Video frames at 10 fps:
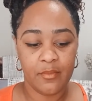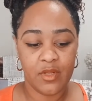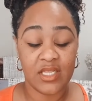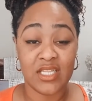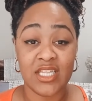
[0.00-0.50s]

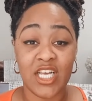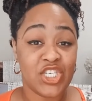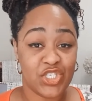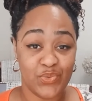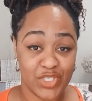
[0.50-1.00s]

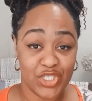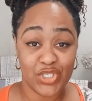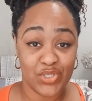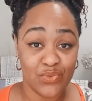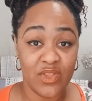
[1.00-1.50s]
luxury to
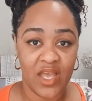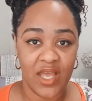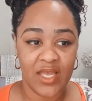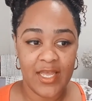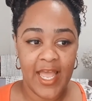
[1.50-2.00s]
do
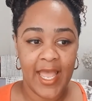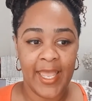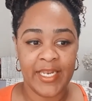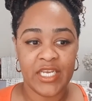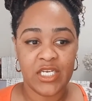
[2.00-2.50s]
that.
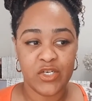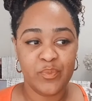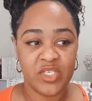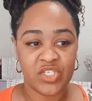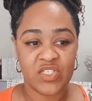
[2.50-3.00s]
And it could
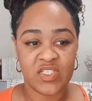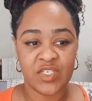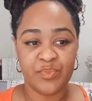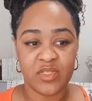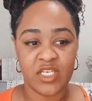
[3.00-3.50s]
be just
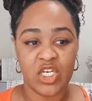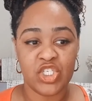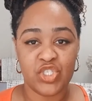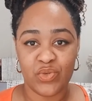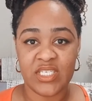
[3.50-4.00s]
simply
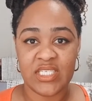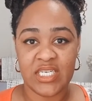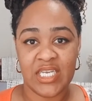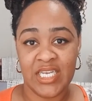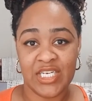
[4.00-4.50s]

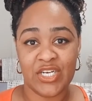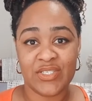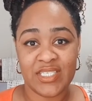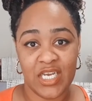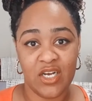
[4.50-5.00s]
addressing in
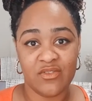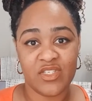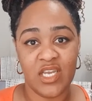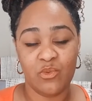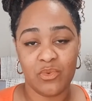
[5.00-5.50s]
ourselves.
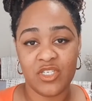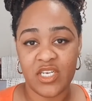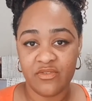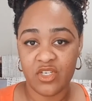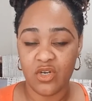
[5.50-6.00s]
And we're
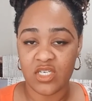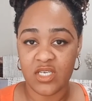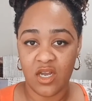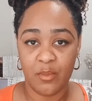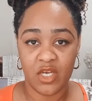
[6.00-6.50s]
definitely going to
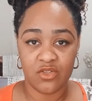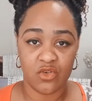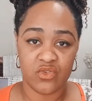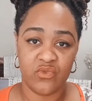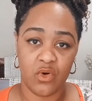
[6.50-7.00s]
talk about
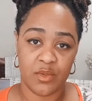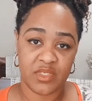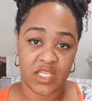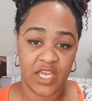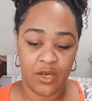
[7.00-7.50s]
those
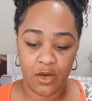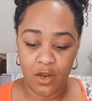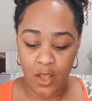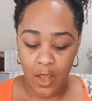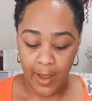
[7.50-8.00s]
forms
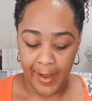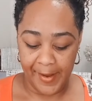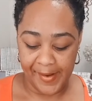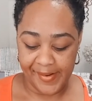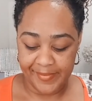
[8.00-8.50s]
later.
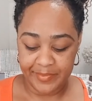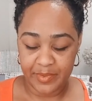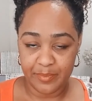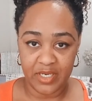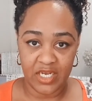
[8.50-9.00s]

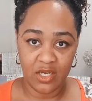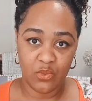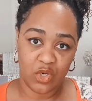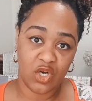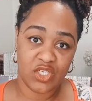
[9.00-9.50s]
But
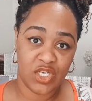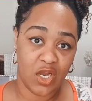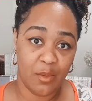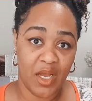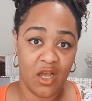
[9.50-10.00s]
we're going to
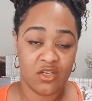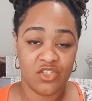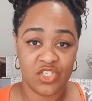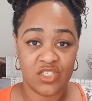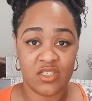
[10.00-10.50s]
talk about
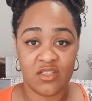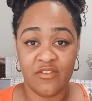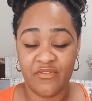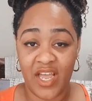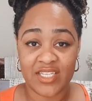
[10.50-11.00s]
just the
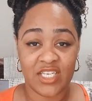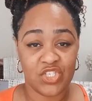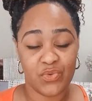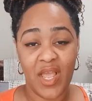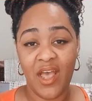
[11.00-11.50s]
fact
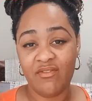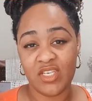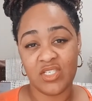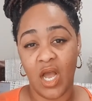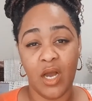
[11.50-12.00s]
that you have
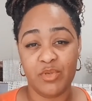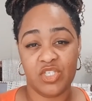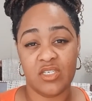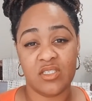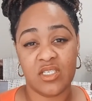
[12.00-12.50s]
these
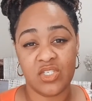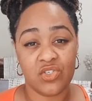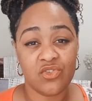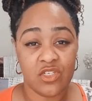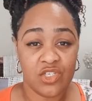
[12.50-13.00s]
options. It's
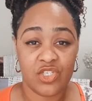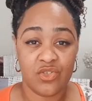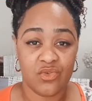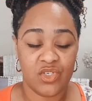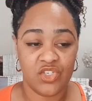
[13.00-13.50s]
usually
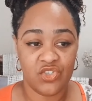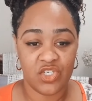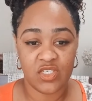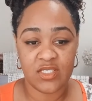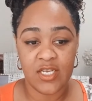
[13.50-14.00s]
two. It's
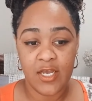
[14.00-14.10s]
just